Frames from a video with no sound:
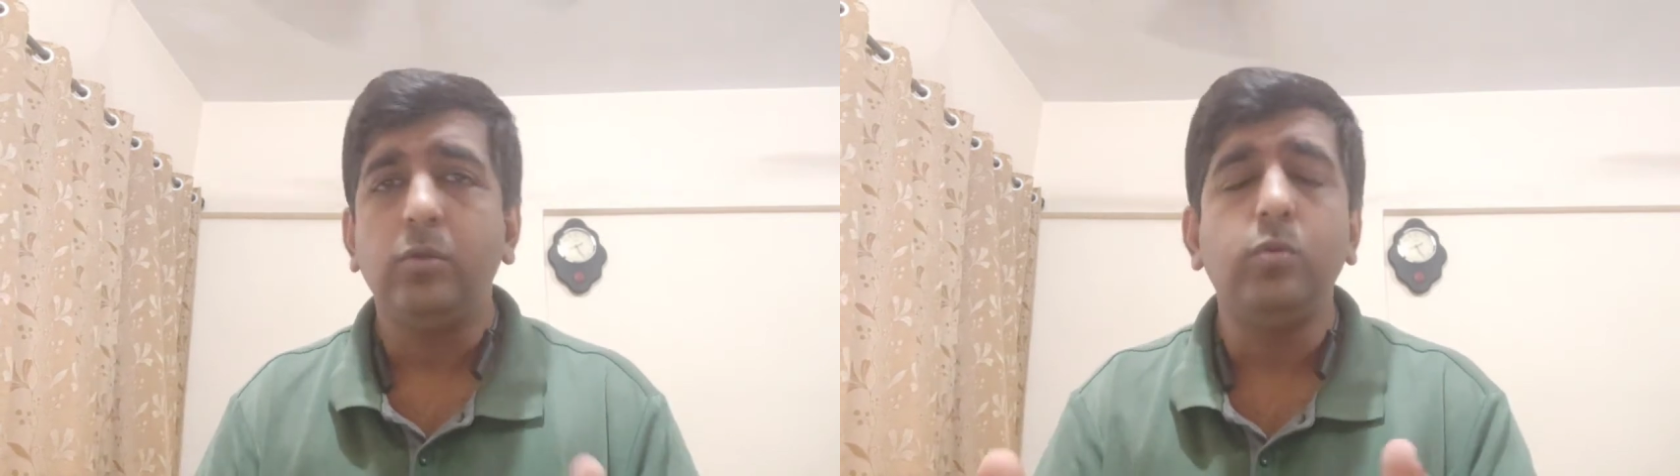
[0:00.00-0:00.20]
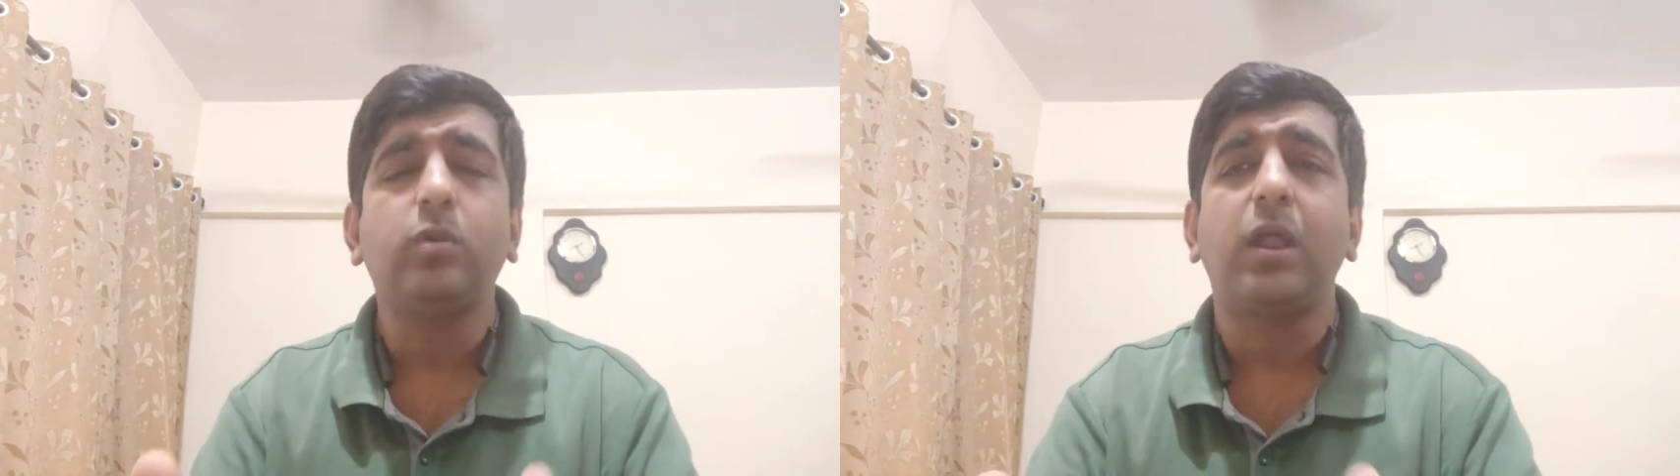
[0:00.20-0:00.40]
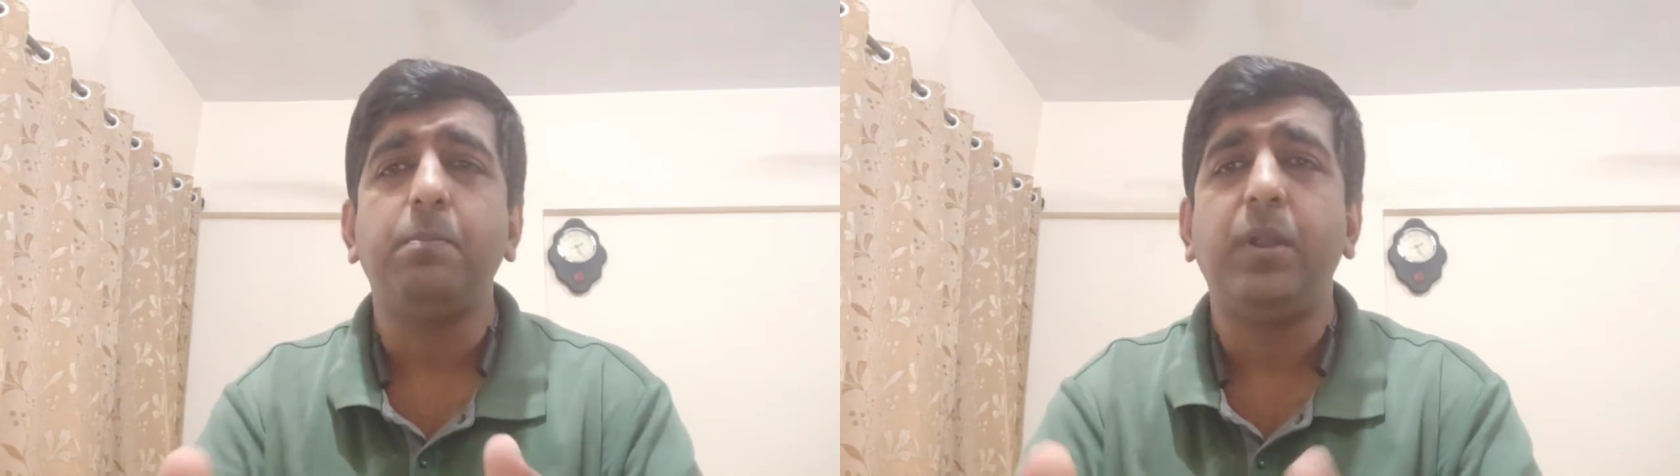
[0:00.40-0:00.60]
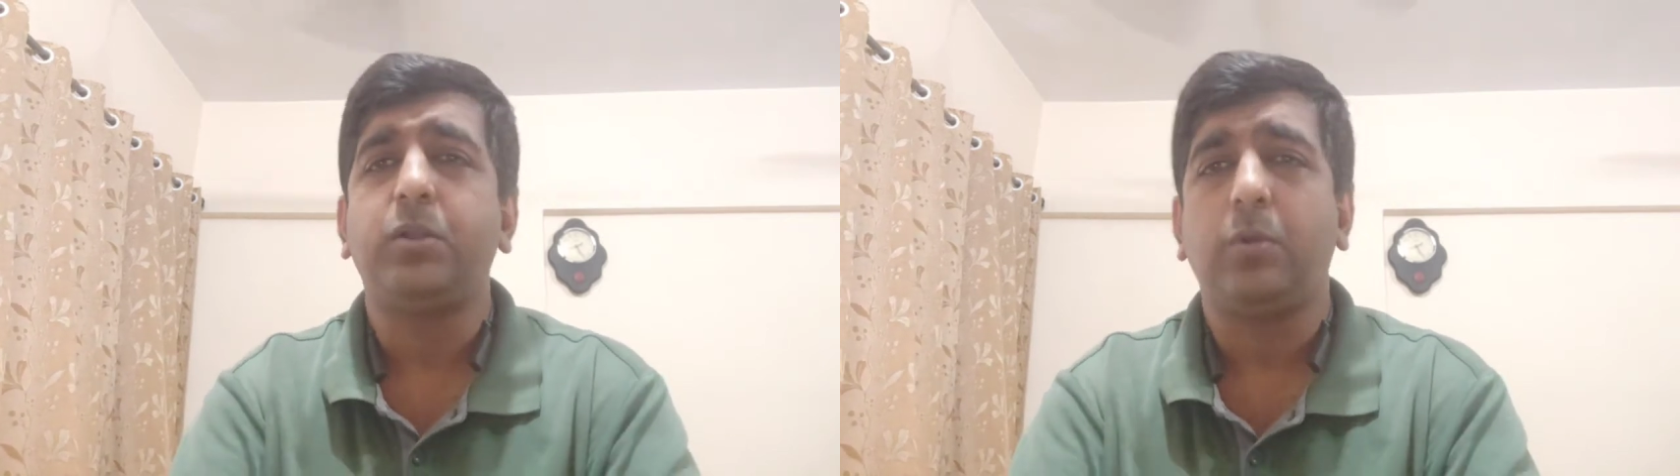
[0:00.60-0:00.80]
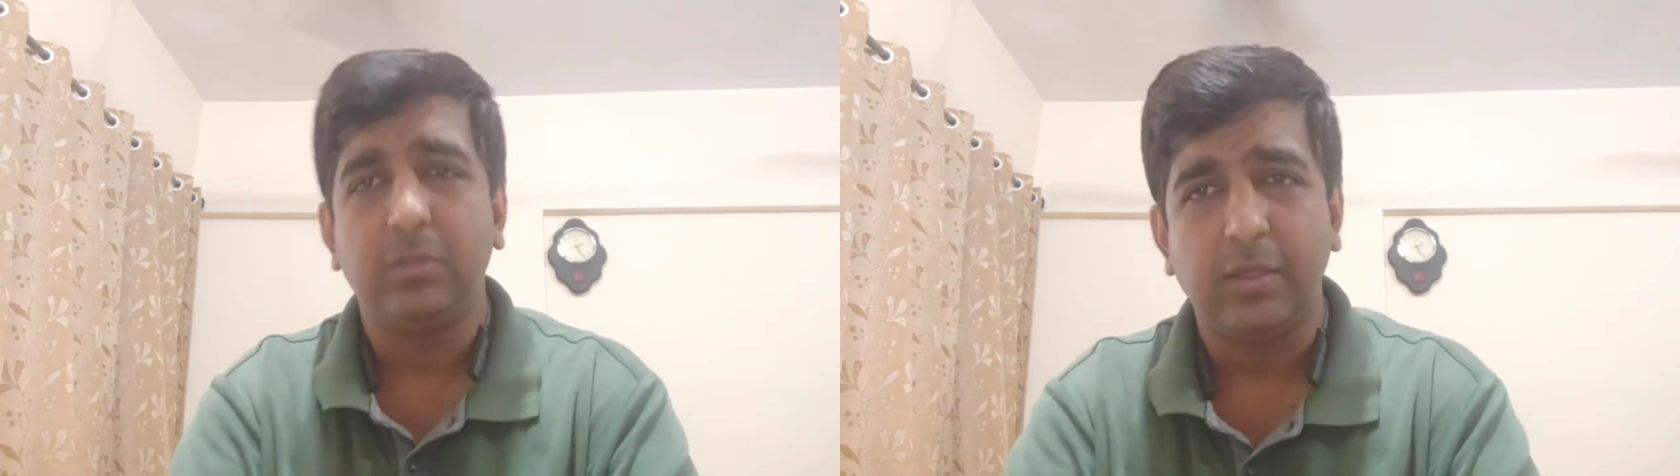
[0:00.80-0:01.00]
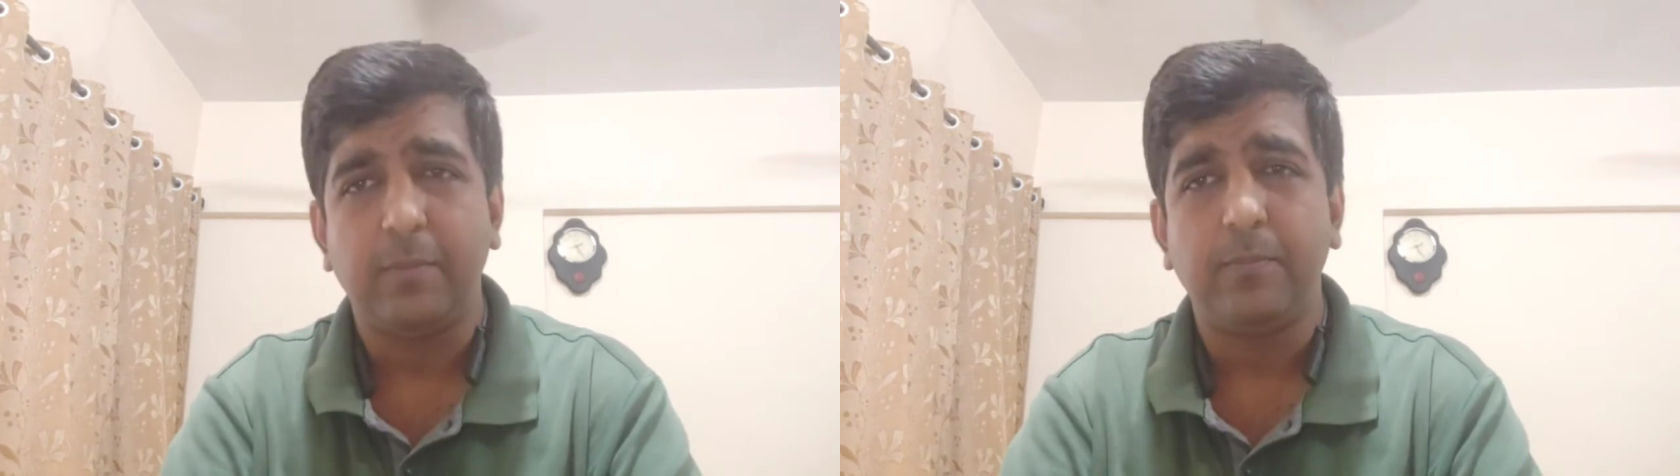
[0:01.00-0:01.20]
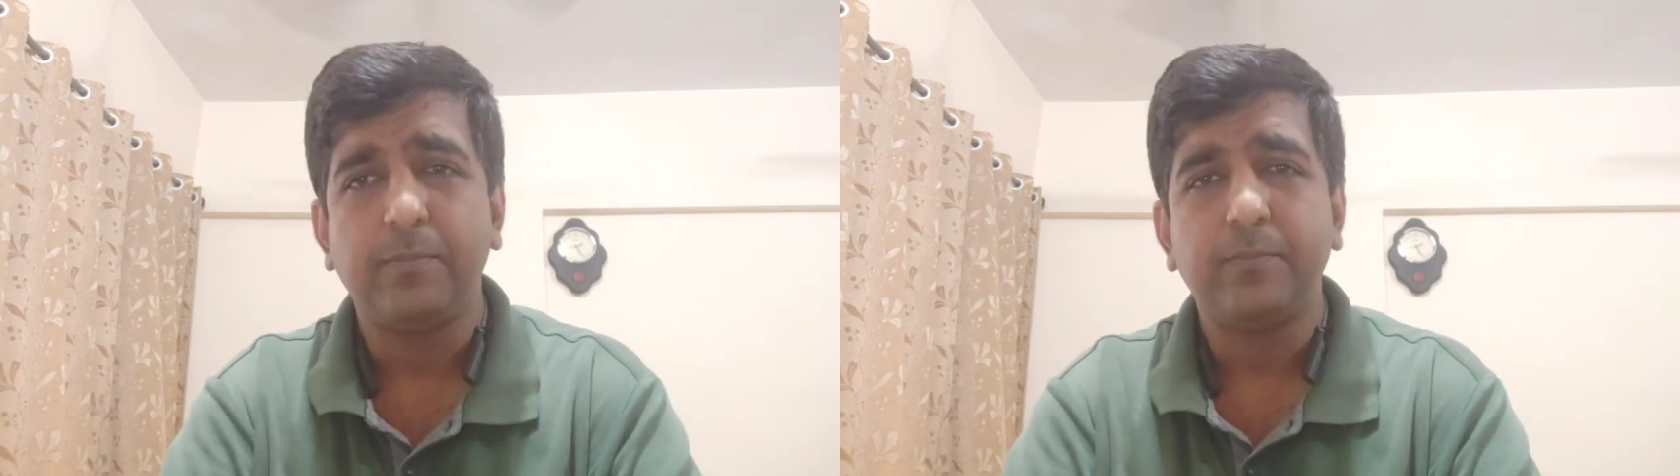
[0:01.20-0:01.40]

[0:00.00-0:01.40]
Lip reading: you can bet on them.